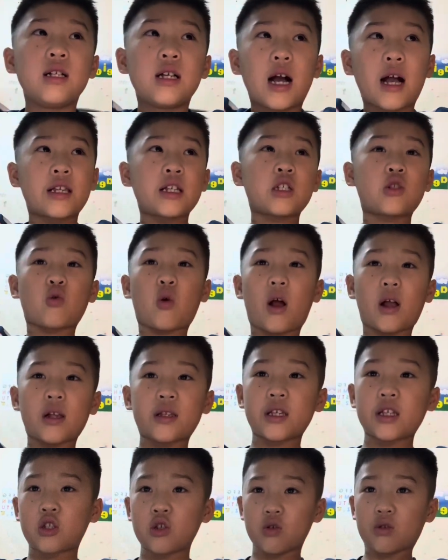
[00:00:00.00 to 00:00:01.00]
I just
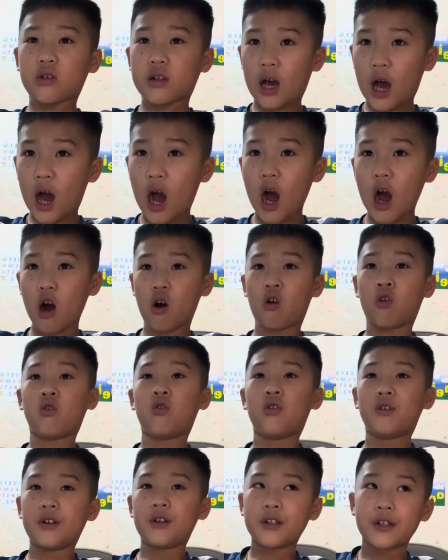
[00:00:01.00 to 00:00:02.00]
wanted to know,
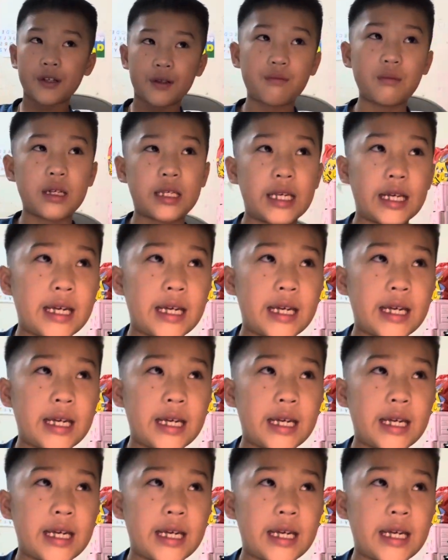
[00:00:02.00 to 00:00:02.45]
but I